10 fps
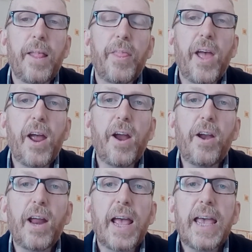
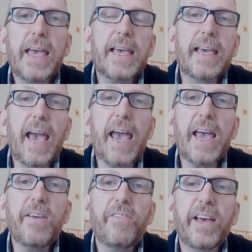there he
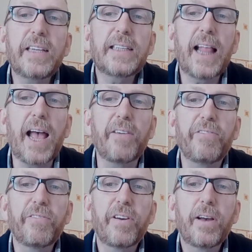gave his
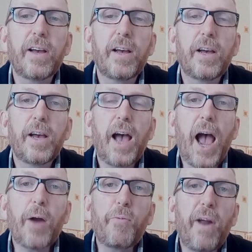life
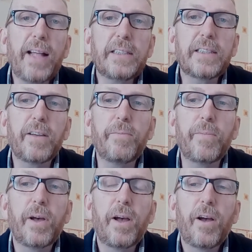a
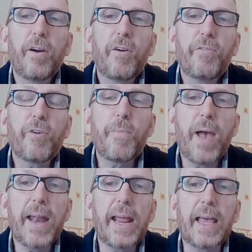ransom for
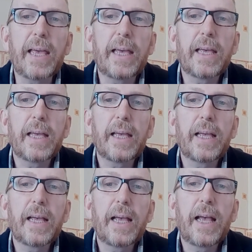many.
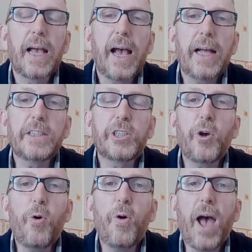And
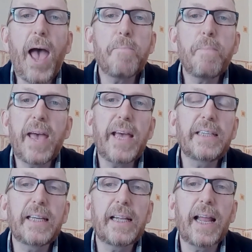so
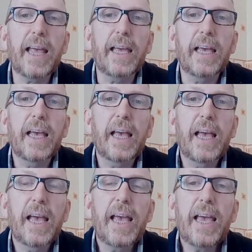amazingly,
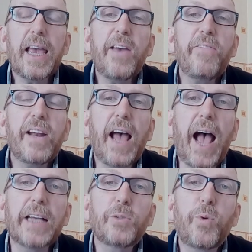even
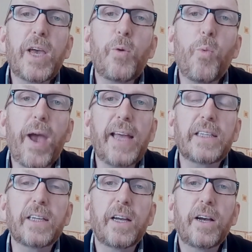as we
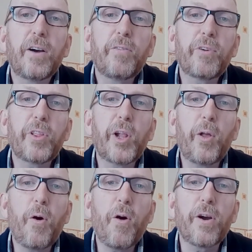wait for the
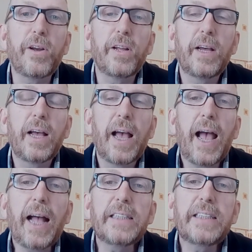Lord
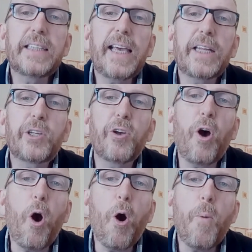and seek to
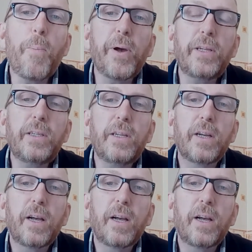open